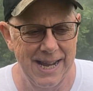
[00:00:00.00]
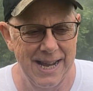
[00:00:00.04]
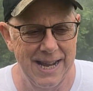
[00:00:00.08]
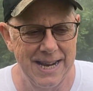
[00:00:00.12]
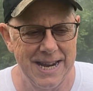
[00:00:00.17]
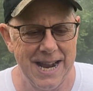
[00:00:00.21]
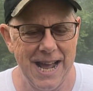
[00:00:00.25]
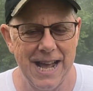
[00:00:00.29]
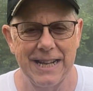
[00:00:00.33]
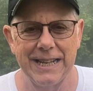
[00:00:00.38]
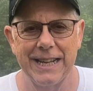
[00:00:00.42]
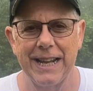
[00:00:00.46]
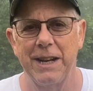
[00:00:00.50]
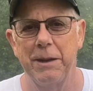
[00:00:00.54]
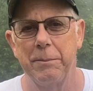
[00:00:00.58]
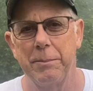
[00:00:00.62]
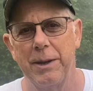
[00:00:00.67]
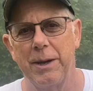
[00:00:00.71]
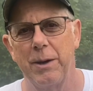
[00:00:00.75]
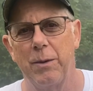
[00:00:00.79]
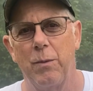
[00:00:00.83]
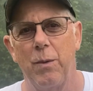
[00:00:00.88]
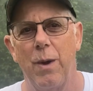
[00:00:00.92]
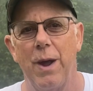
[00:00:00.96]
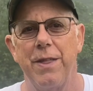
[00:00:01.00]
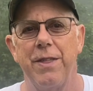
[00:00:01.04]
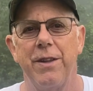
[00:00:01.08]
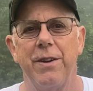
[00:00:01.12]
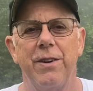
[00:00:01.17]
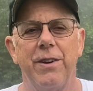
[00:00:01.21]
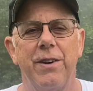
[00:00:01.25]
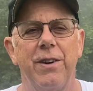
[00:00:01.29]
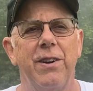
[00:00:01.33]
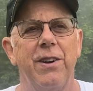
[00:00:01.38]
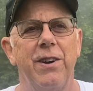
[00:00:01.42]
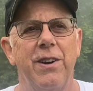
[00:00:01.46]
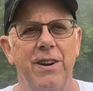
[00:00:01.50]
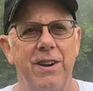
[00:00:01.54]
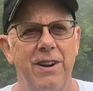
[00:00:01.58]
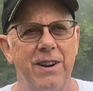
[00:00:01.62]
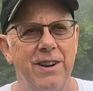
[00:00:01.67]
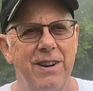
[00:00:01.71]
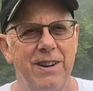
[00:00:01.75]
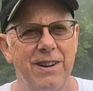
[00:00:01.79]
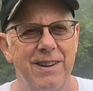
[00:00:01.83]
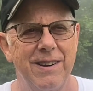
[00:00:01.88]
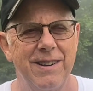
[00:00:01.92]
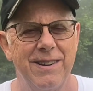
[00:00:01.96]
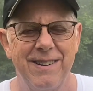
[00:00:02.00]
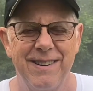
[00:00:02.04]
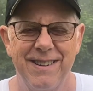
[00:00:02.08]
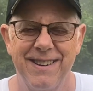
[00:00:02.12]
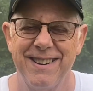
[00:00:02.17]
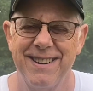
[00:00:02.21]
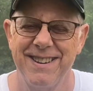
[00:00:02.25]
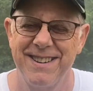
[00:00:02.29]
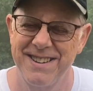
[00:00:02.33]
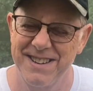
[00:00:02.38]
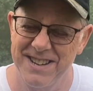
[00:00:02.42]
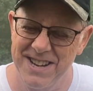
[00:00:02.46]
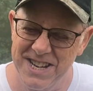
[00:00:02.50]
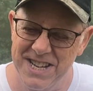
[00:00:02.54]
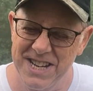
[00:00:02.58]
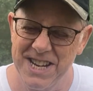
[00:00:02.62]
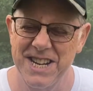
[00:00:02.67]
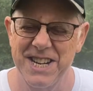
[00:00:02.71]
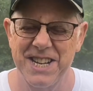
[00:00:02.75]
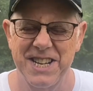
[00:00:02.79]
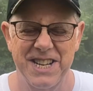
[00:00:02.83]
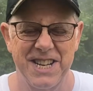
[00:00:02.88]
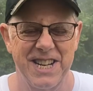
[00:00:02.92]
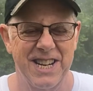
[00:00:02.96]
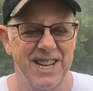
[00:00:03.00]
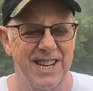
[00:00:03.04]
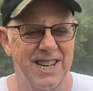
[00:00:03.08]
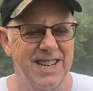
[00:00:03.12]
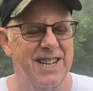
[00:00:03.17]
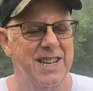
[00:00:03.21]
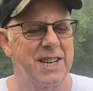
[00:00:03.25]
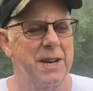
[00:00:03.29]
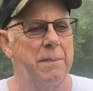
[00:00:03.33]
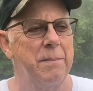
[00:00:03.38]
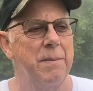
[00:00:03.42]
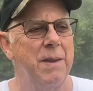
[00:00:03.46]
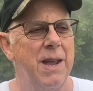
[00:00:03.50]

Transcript: Now, a little bit of weather statistics.